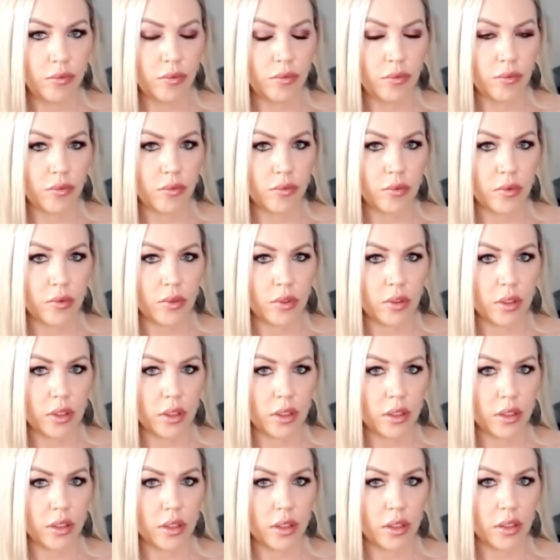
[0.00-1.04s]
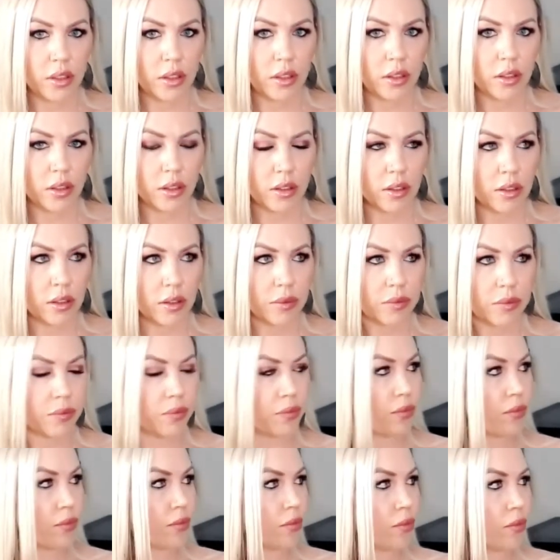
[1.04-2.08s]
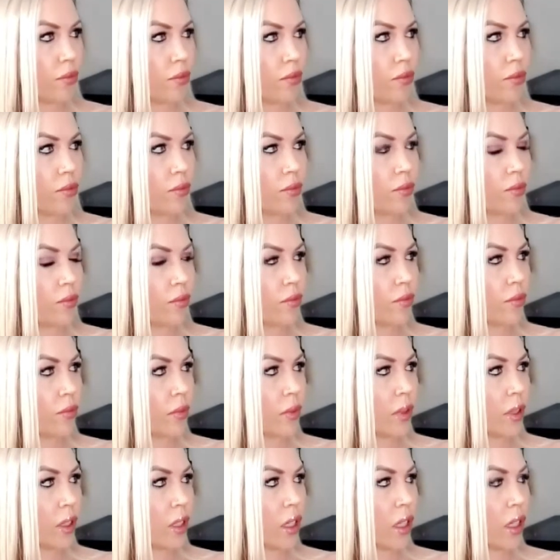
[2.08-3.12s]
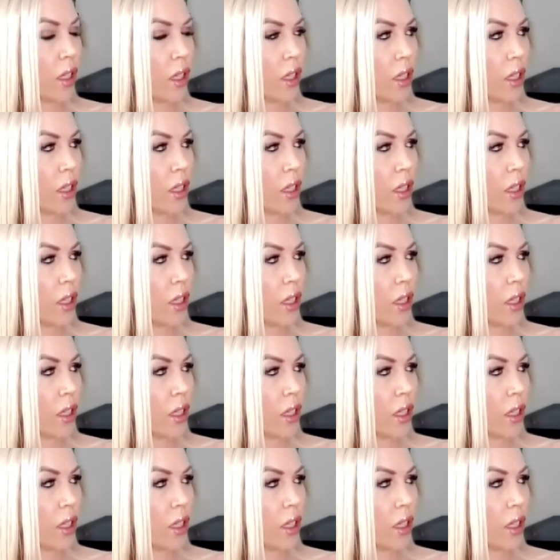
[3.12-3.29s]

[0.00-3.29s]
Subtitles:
(not speaking)